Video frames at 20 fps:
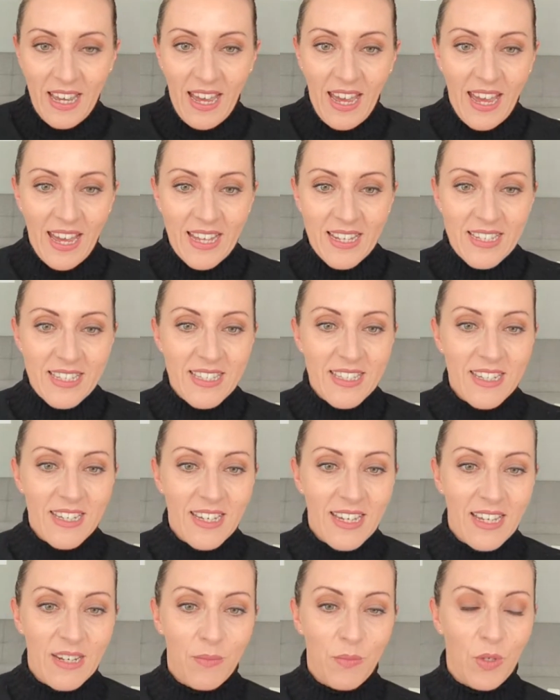
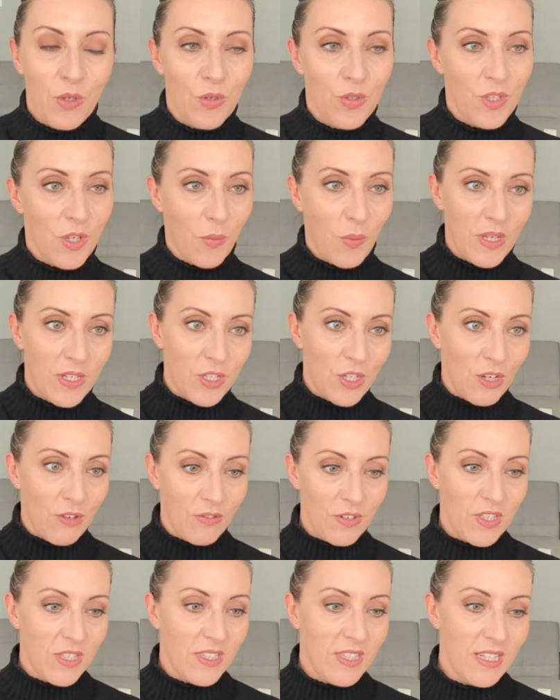and we also went
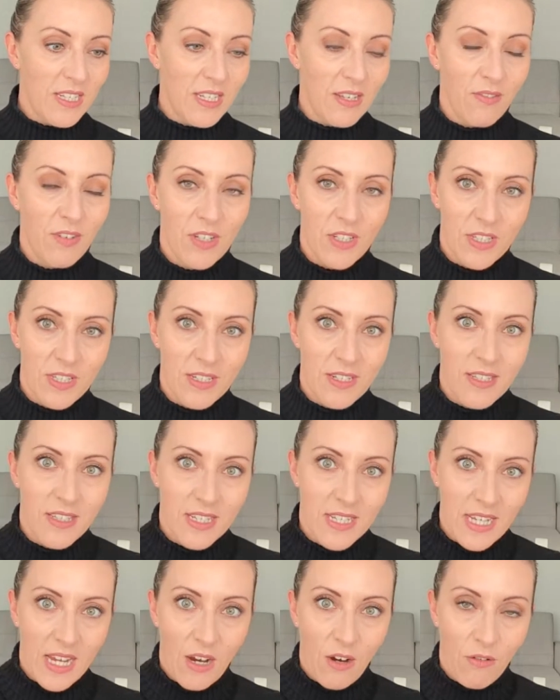over to the City of London, to the
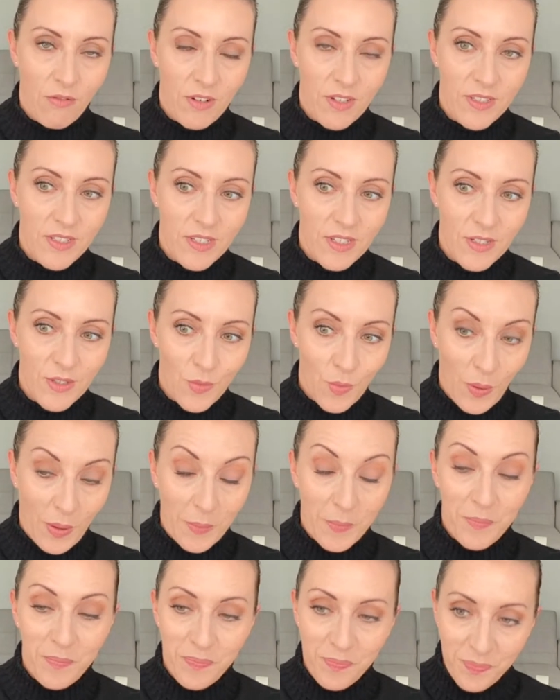Tower of London as
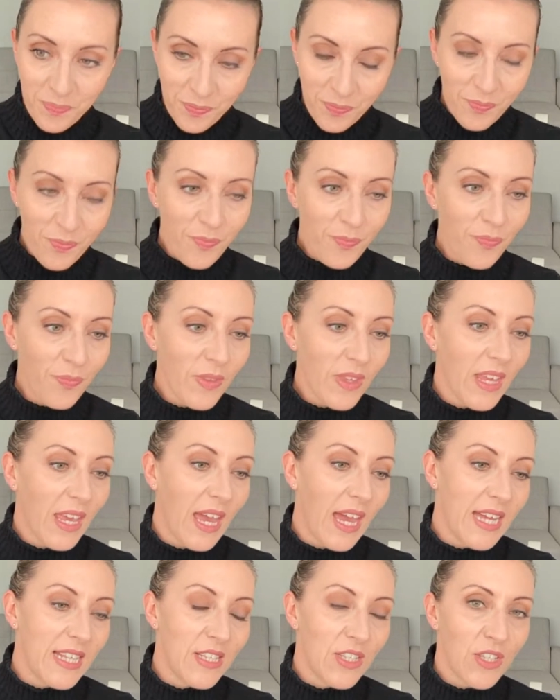well.
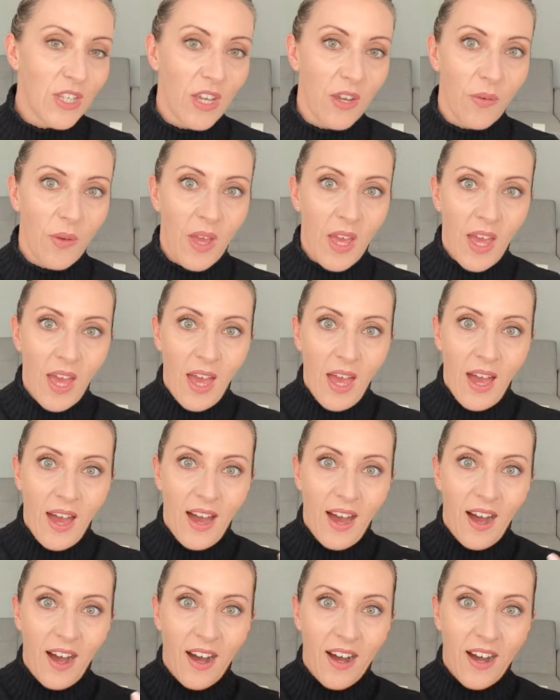And so
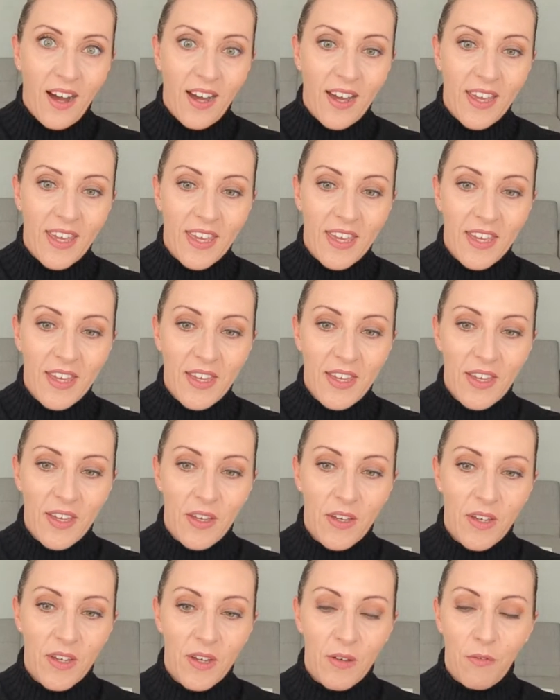I
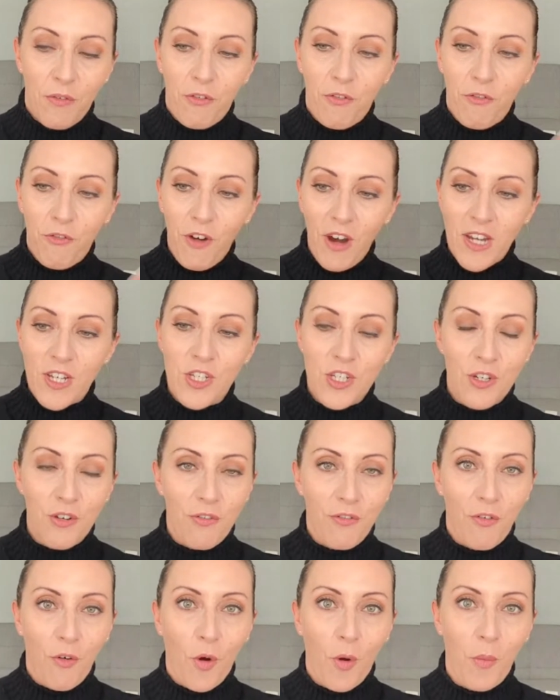am fresh
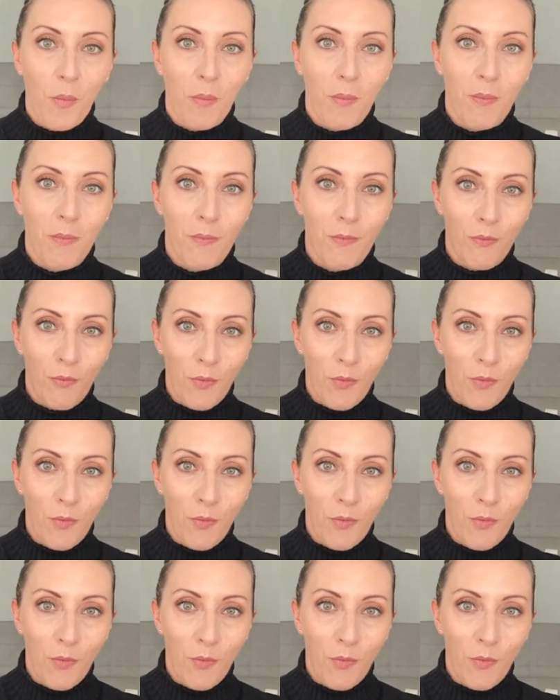from